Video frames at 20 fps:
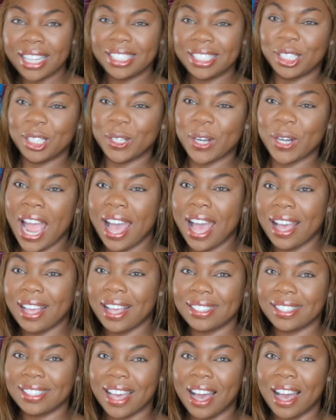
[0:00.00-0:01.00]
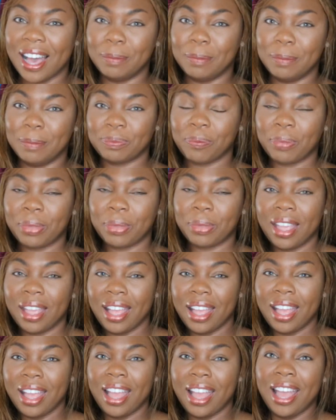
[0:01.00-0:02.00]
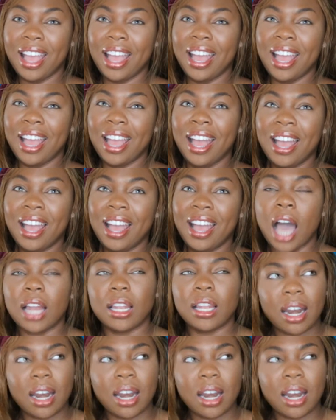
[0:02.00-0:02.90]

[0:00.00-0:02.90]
Stealer has a lot